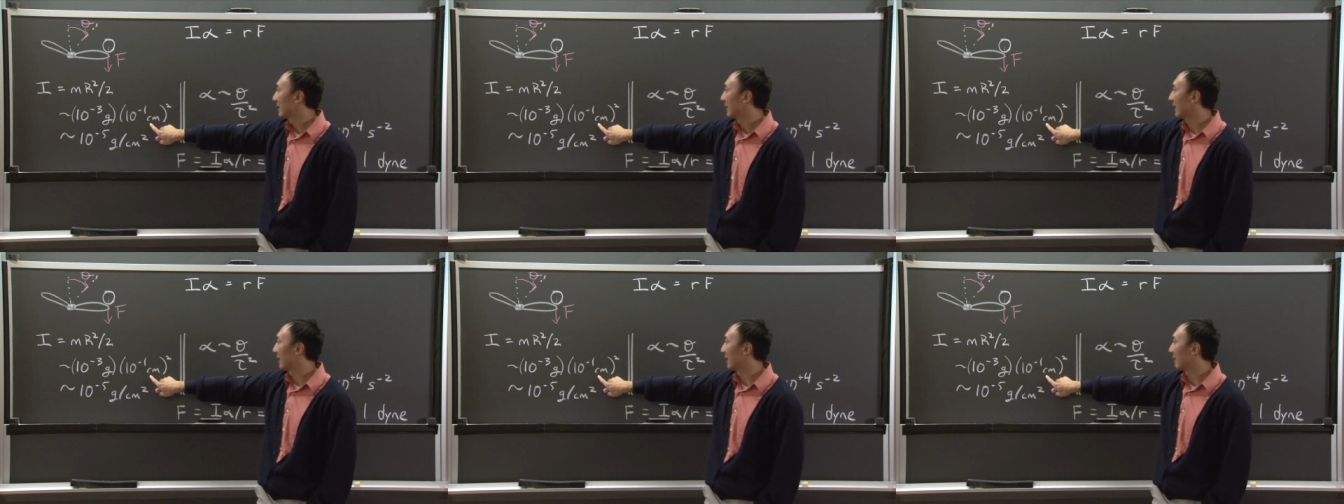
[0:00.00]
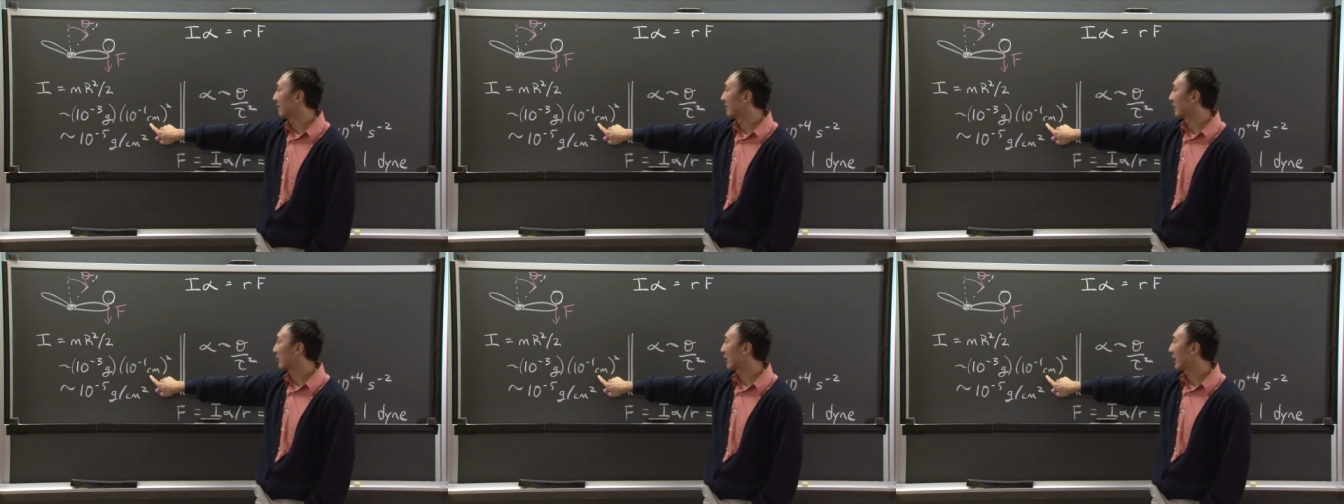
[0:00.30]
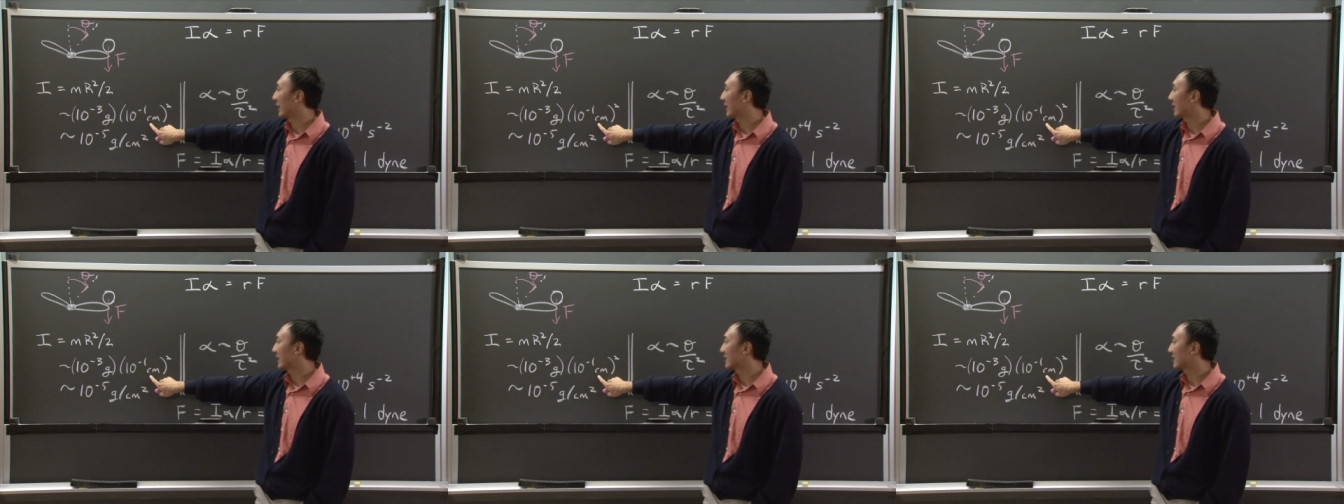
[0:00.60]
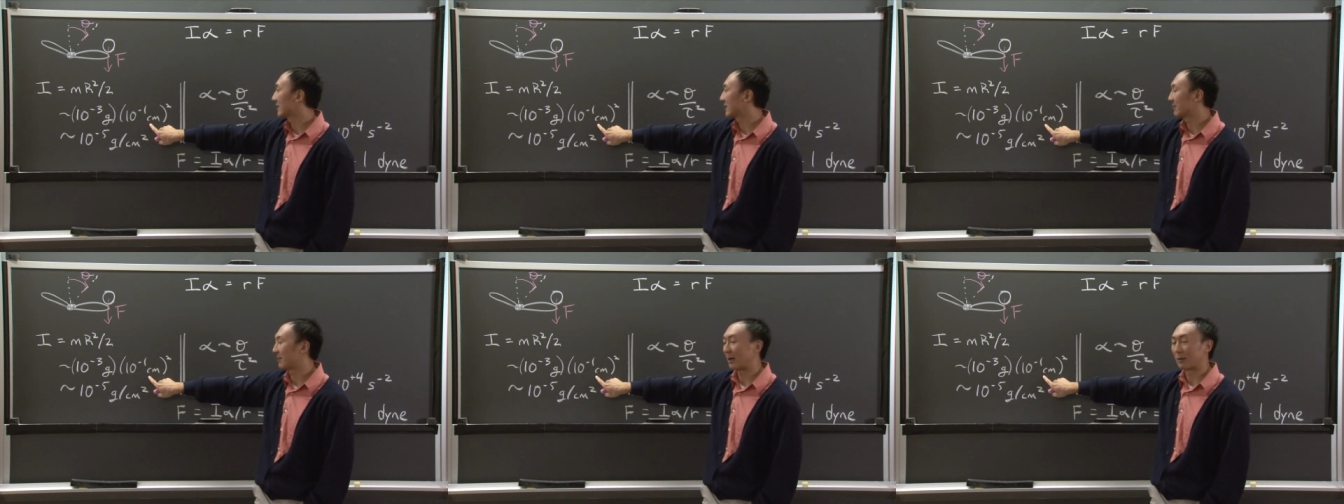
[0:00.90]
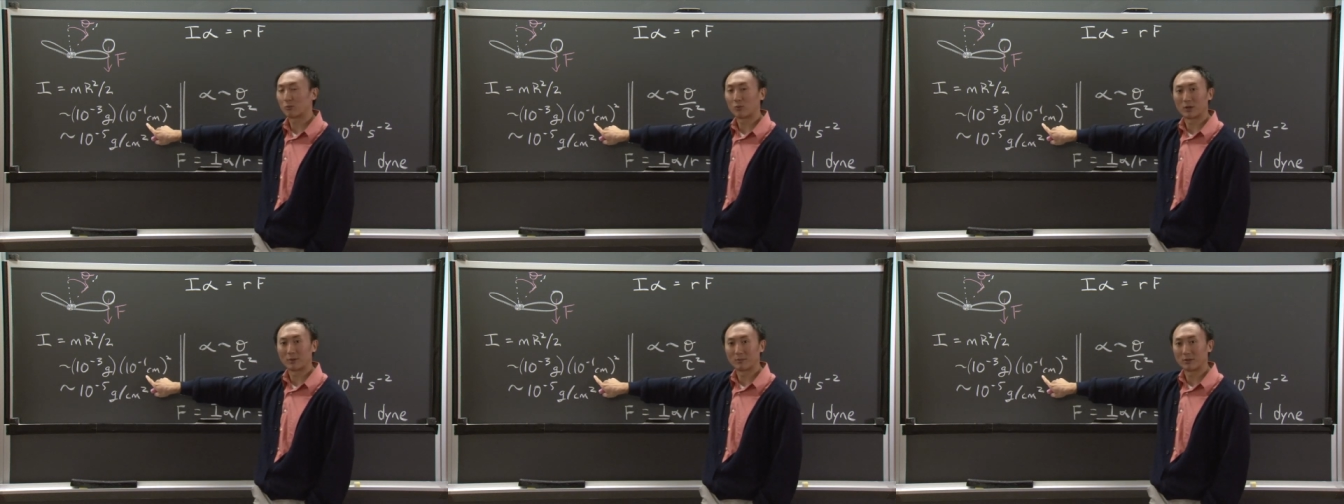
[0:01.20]
Um, the radius is
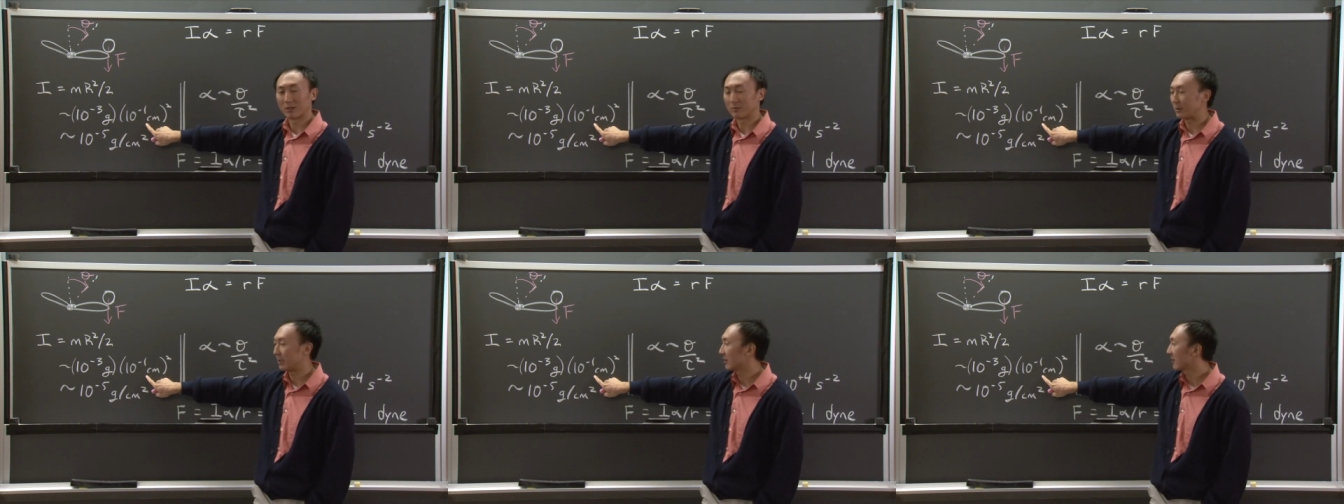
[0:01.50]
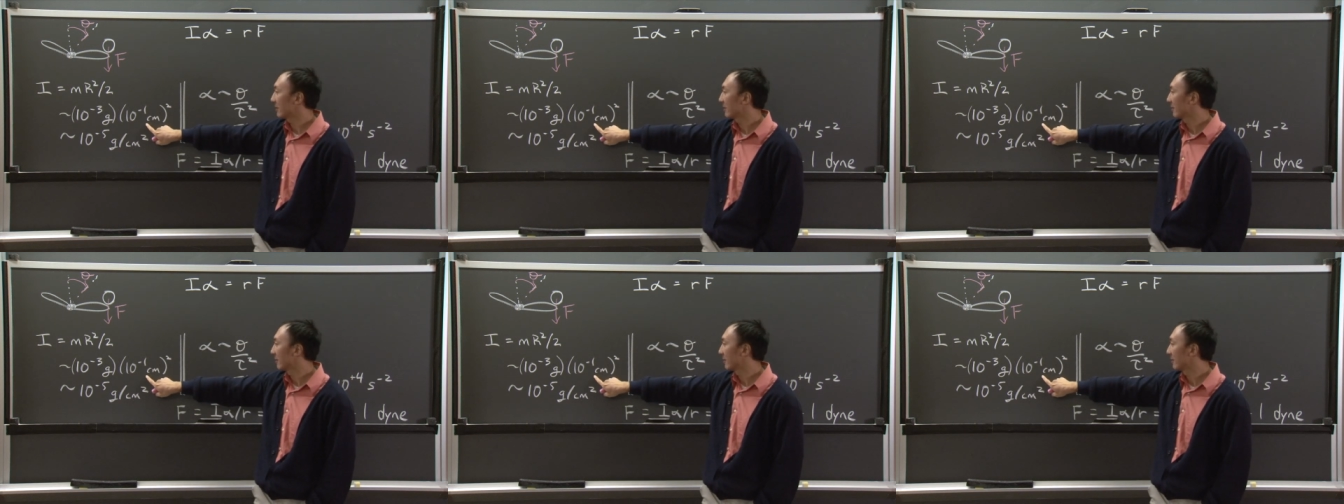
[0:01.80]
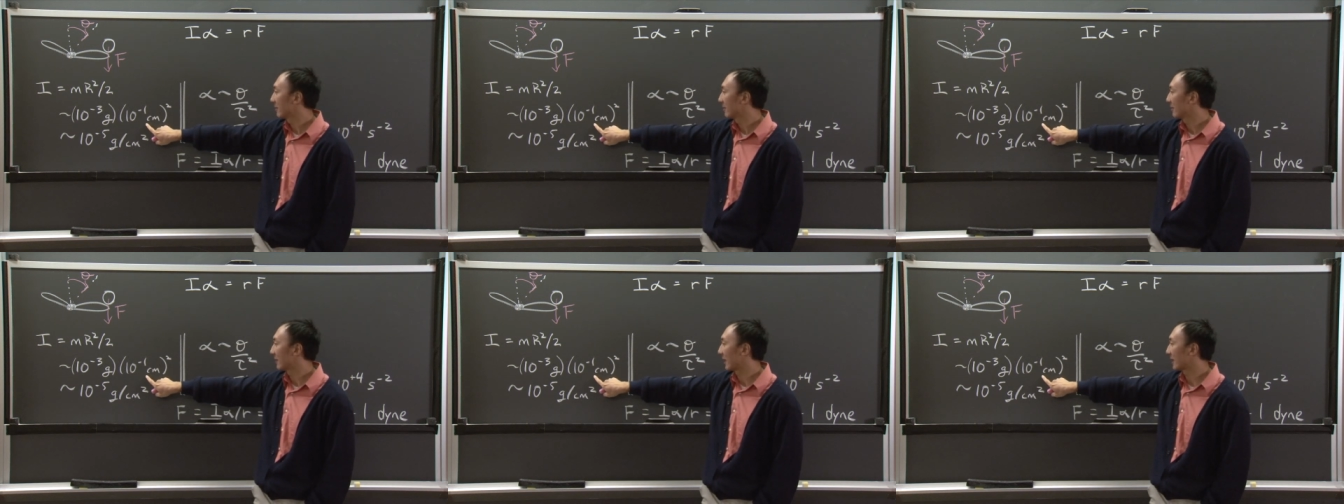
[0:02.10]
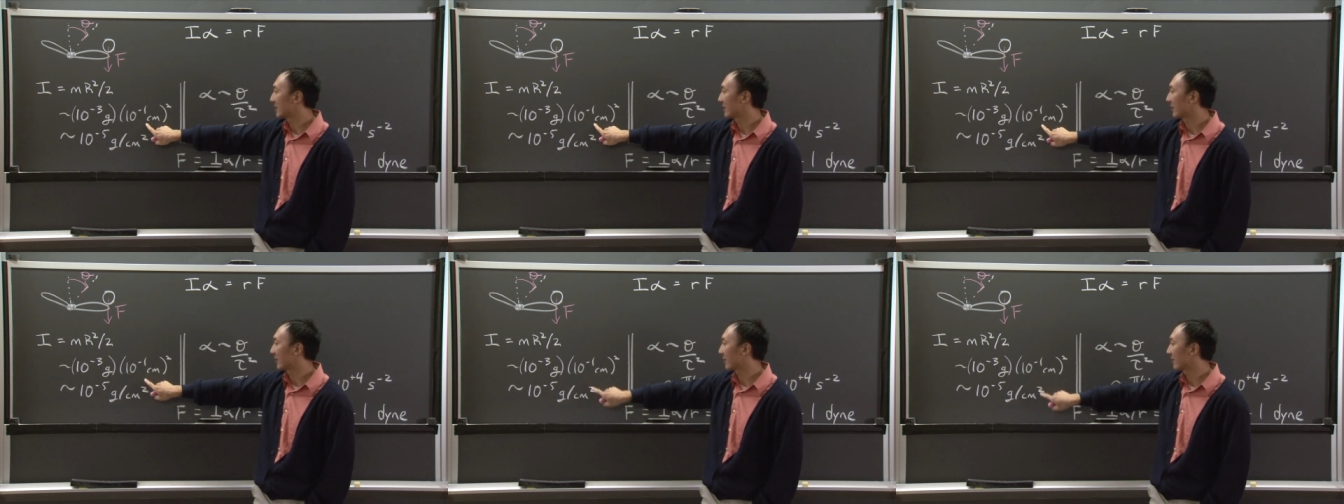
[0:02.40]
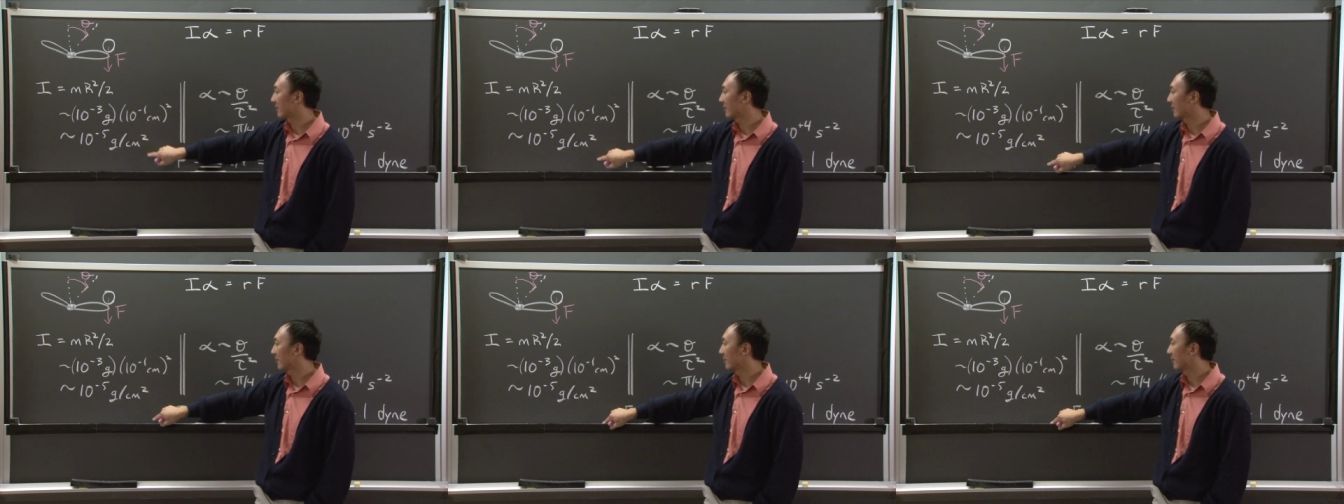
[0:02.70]
about 1 millimeter. That's here.